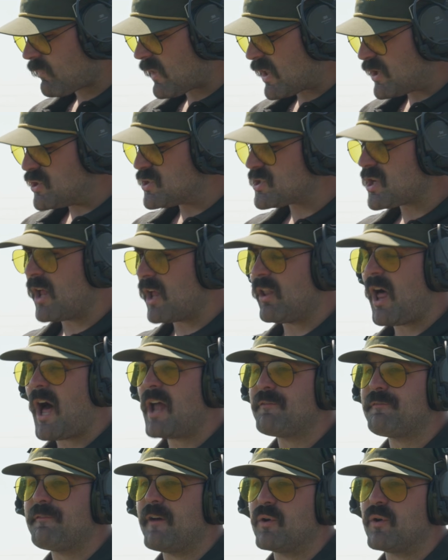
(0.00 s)
You saw a lot
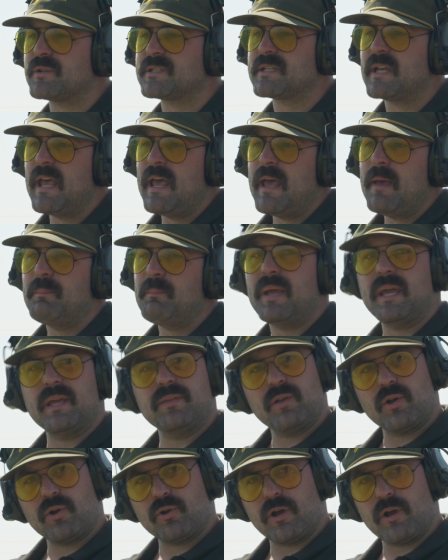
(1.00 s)
of folks
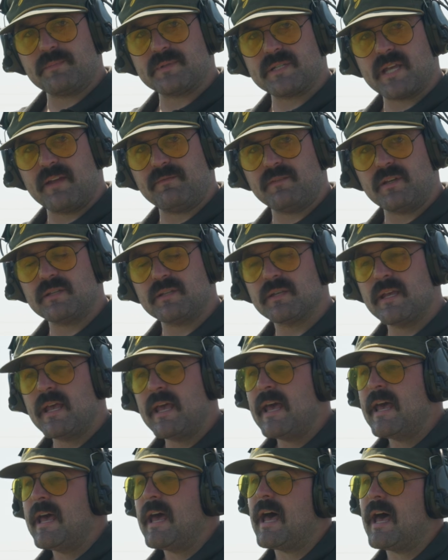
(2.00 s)
pin their grip safeties,
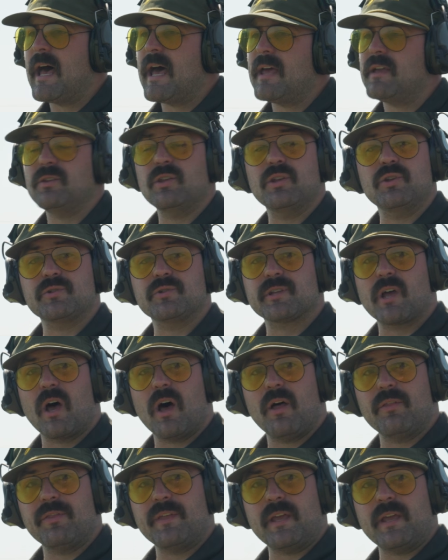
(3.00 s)
and you
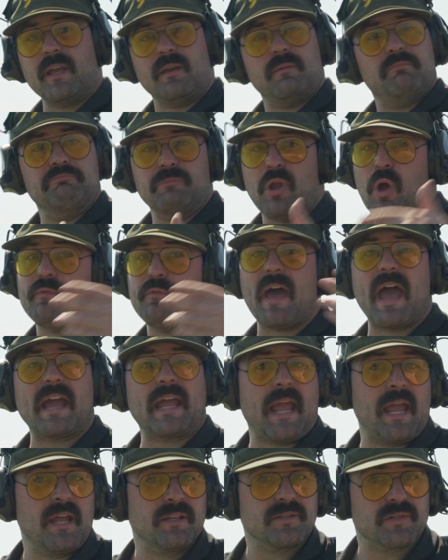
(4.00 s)
saw the
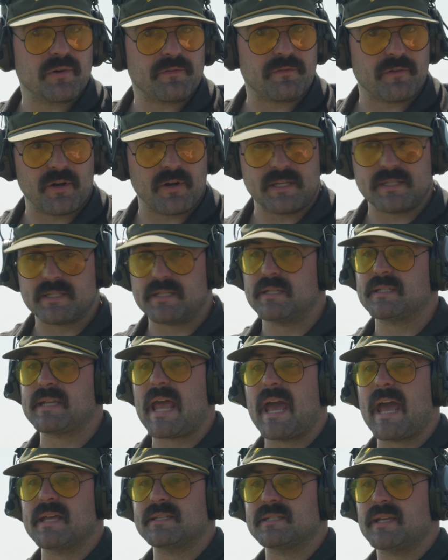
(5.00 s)
Novak answer, for instance,
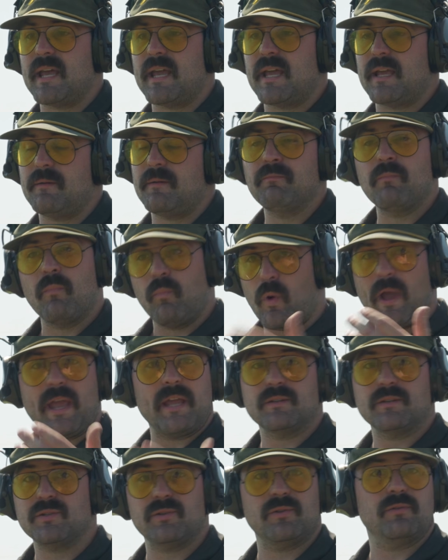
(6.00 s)
as a
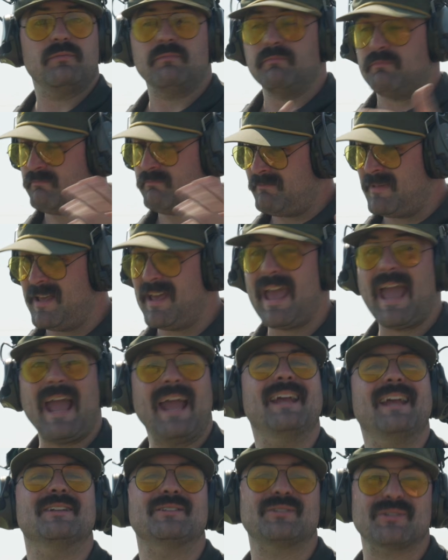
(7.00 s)
way to
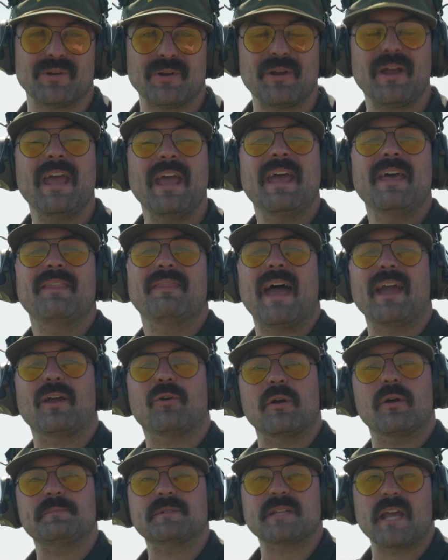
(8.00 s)
answer that
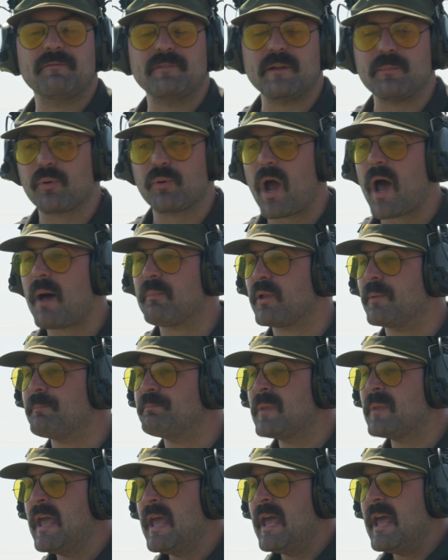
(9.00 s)
grip safety problem.
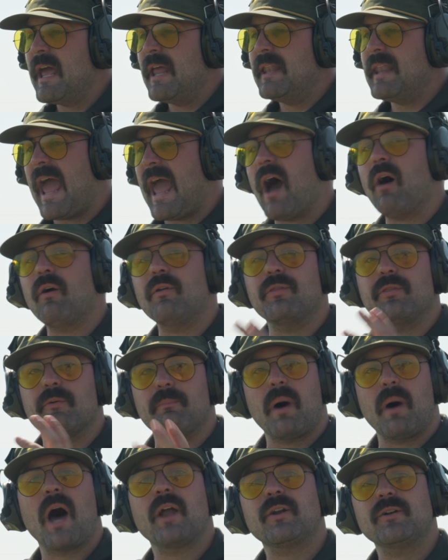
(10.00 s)
Now, the
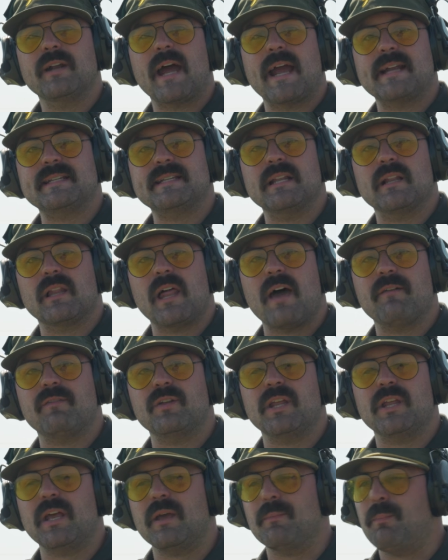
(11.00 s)
modern
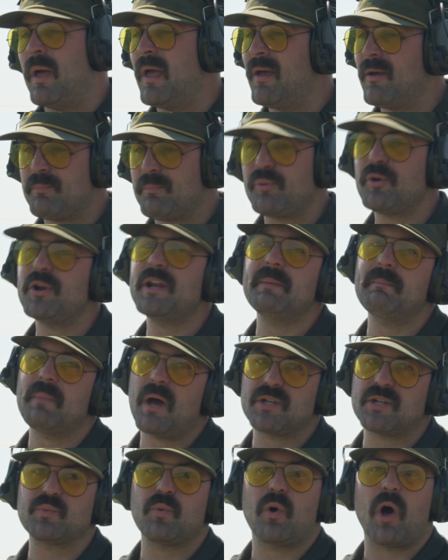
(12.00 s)
1911 pretty
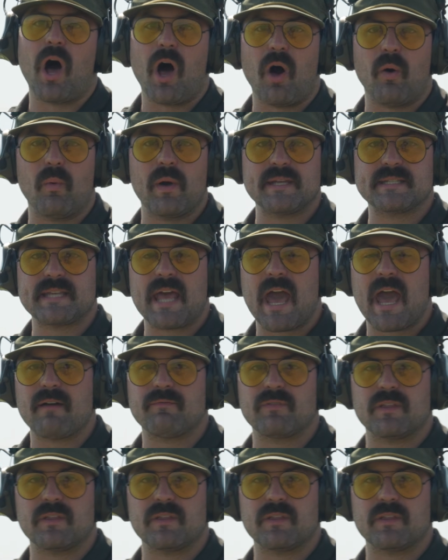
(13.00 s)
much will always have